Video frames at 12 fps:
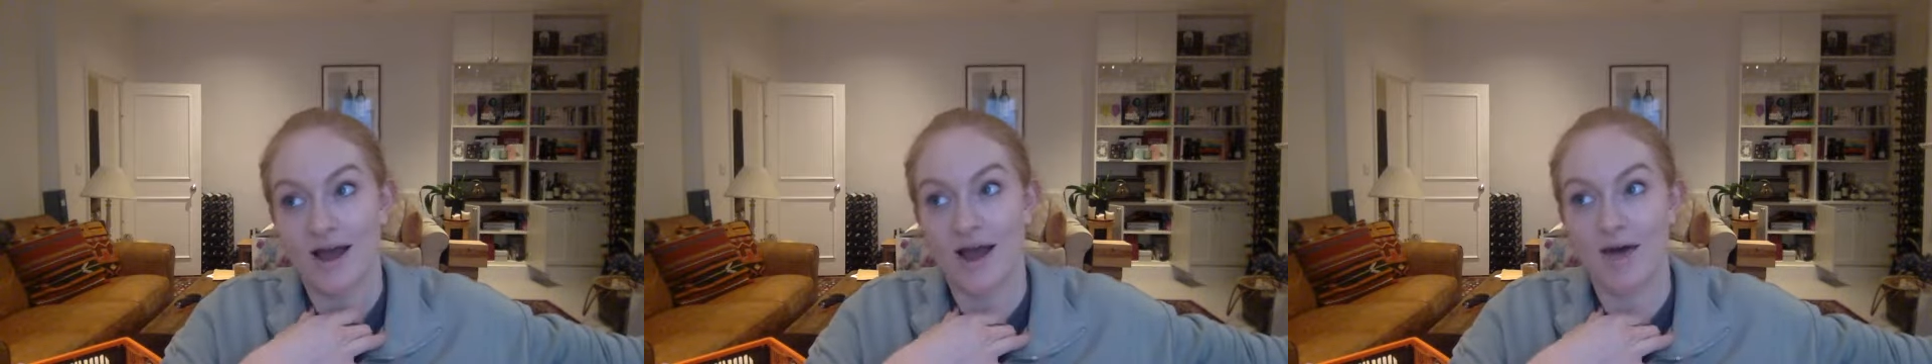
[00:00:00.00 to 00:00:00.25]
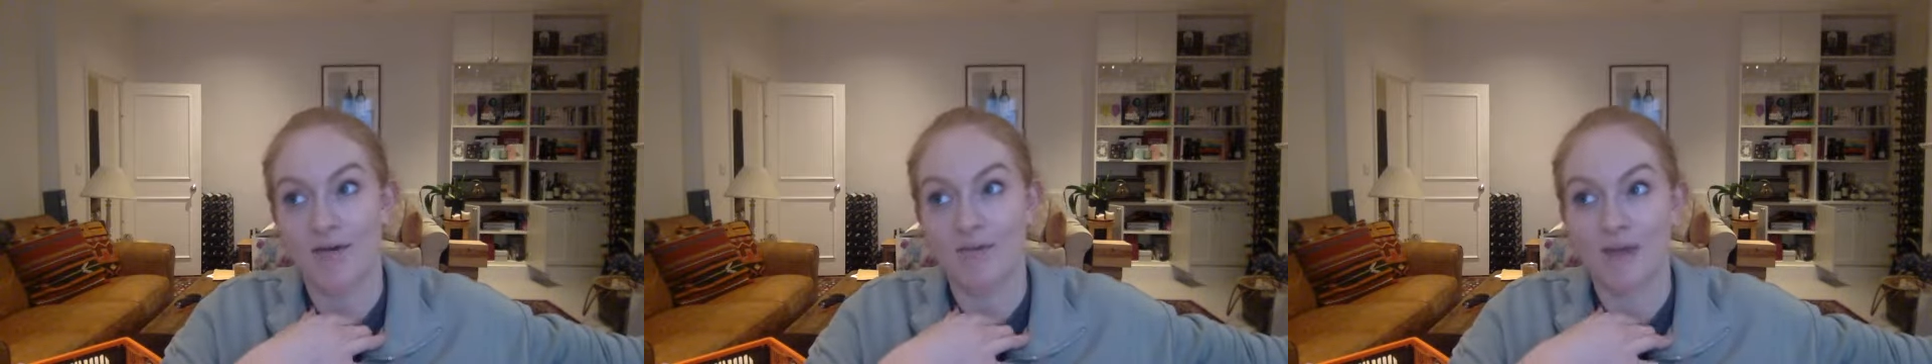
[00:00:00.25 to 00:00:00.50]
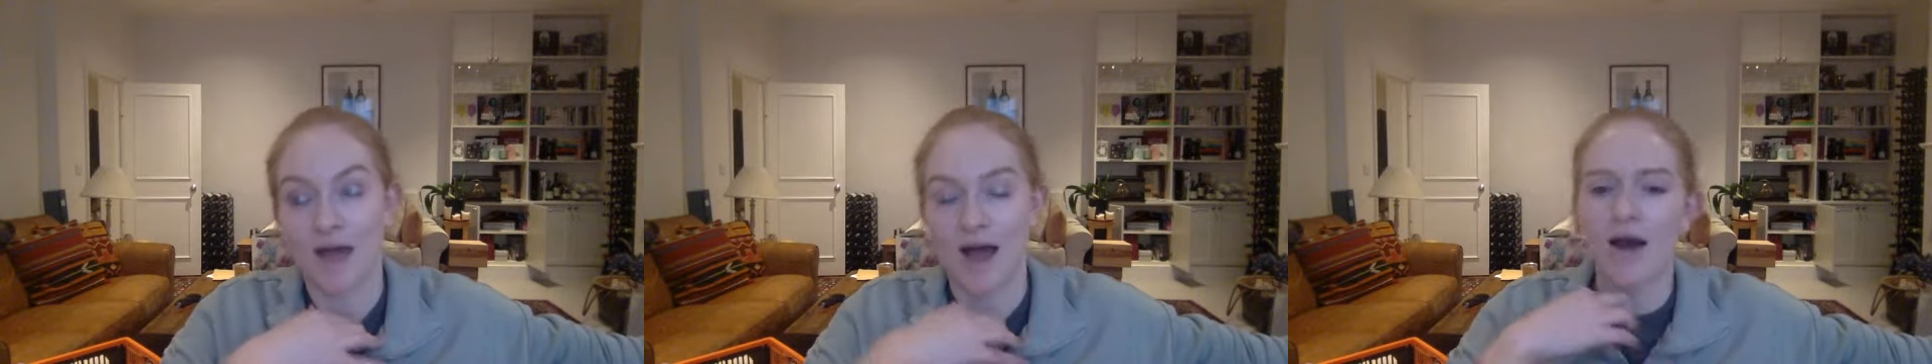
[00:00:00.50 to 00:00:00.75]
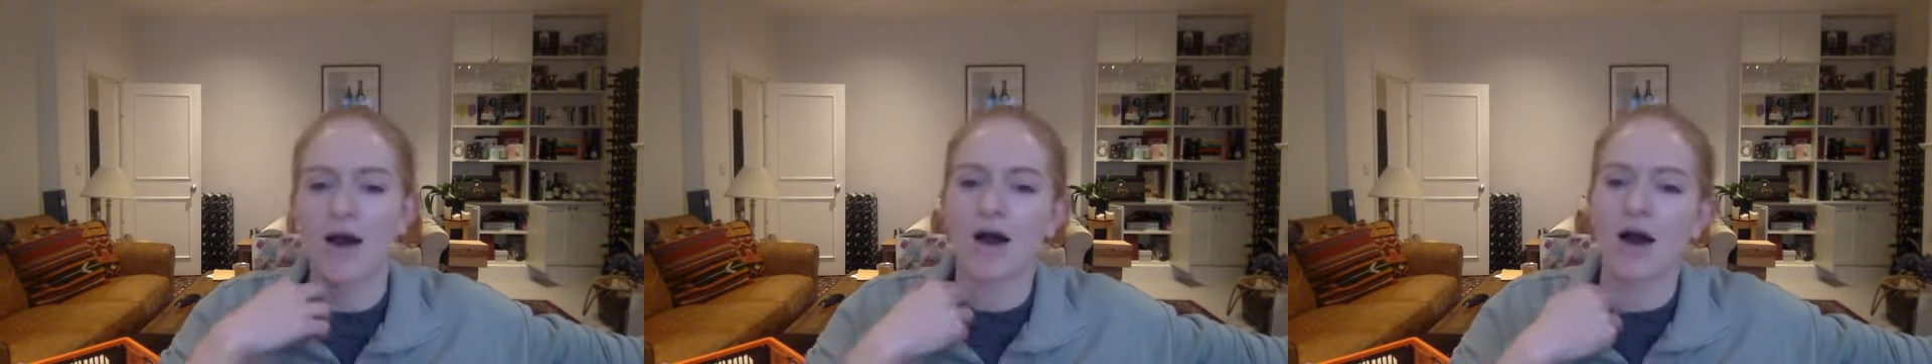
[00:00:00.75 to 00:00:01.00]

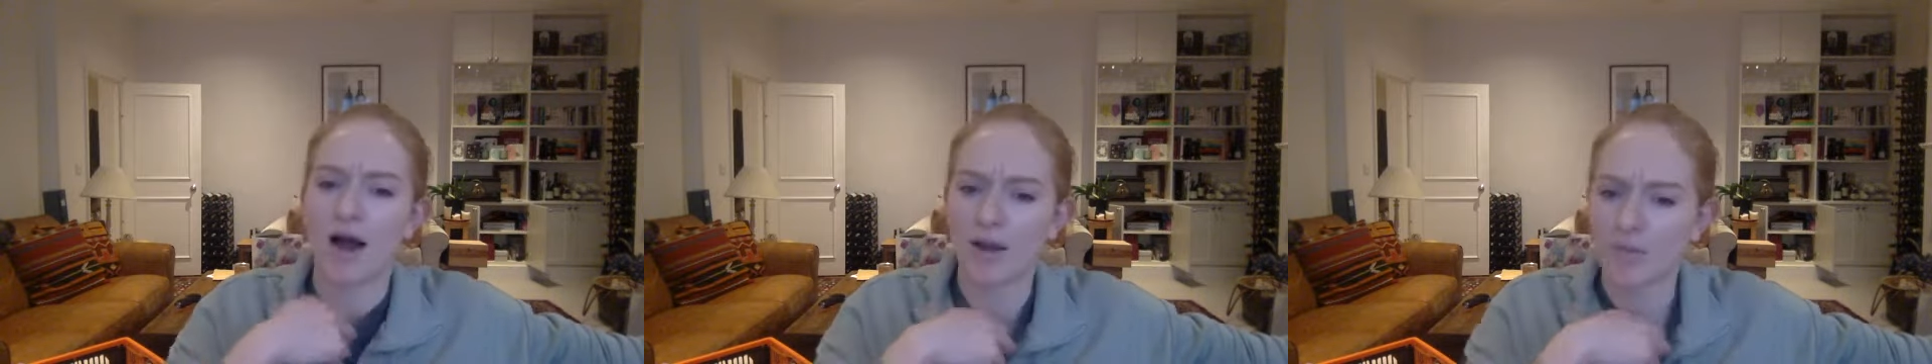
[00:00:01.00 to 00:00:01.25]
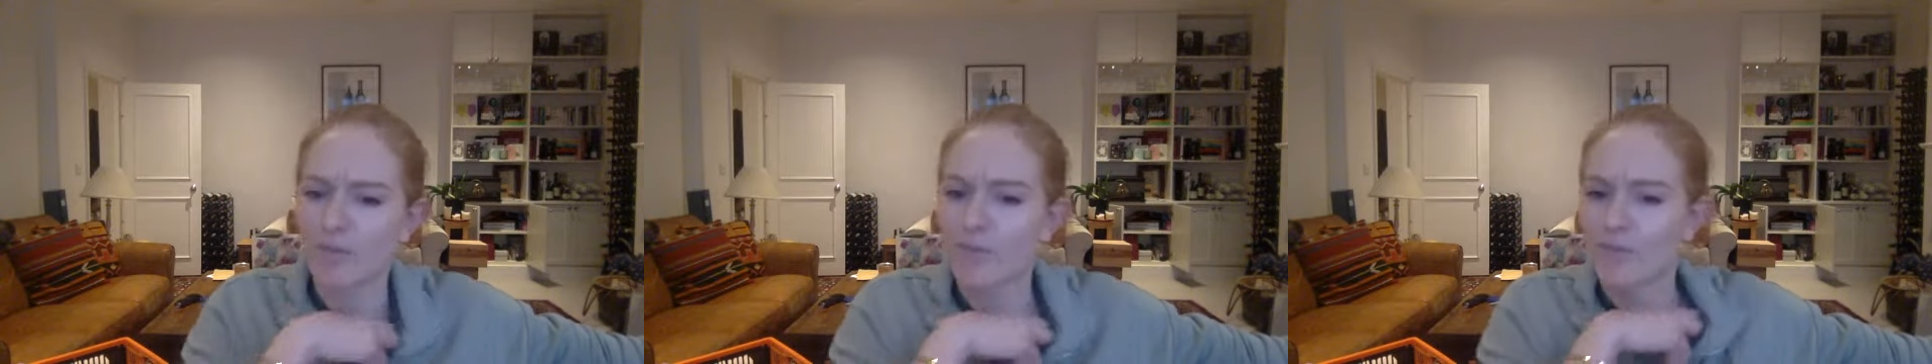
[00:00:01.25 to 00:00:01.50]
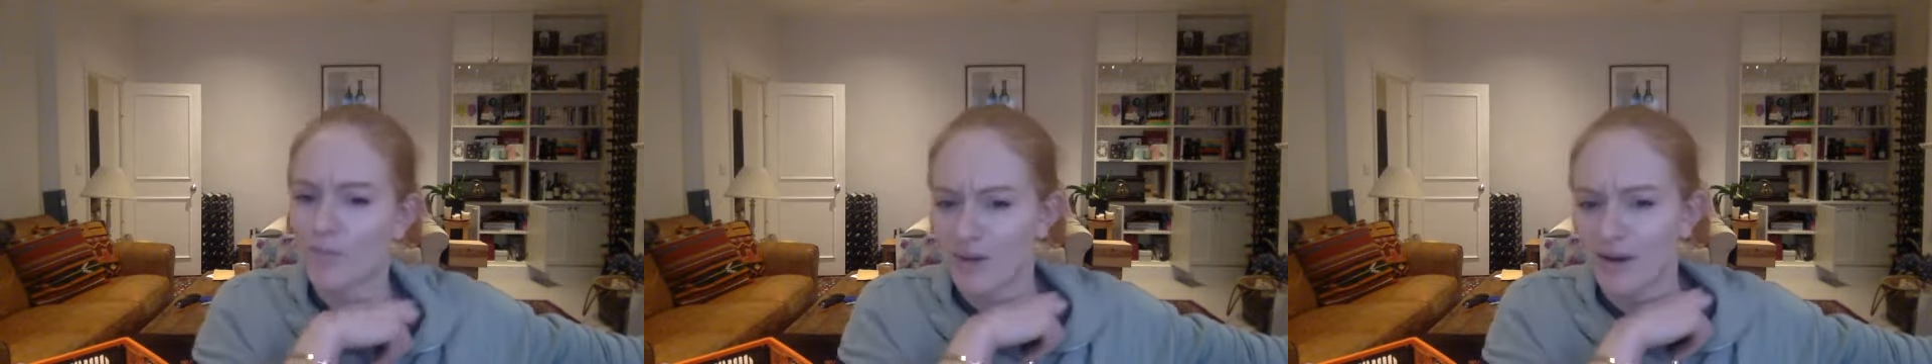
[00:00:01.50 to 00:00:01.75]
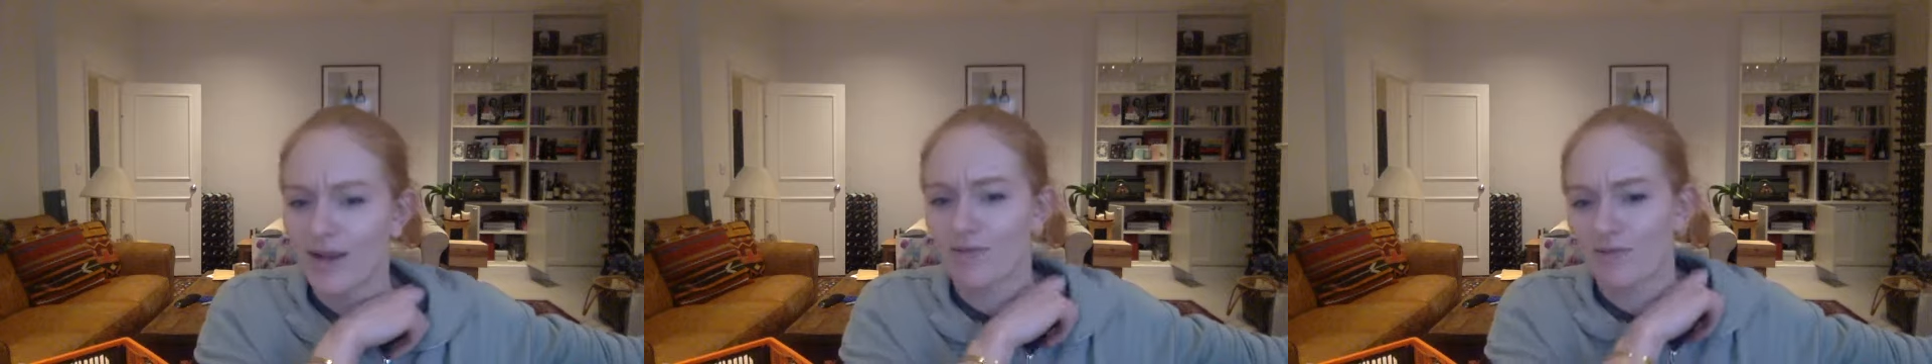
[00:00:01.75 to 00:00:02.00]
I
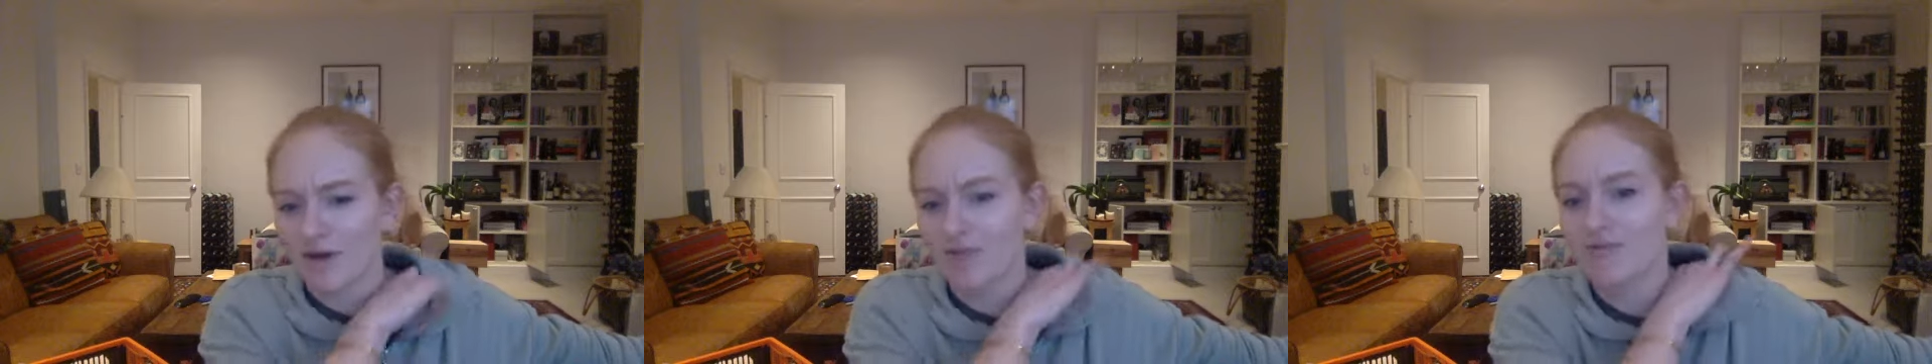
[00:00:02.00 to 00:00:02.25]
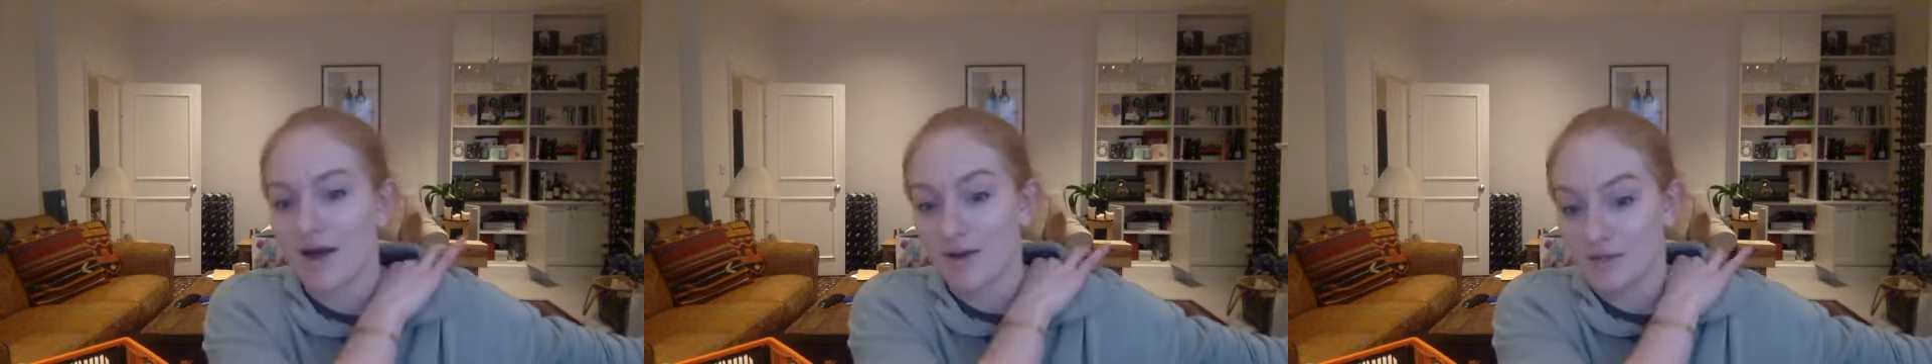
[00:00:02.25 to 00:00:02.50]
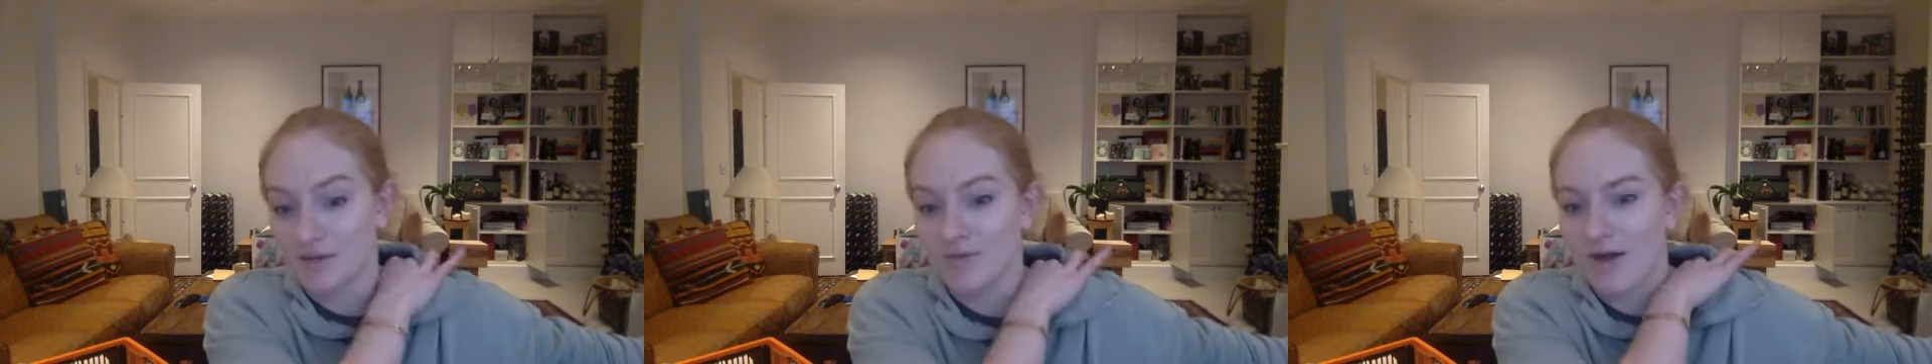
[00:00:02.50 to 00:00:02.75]
believe, unfounded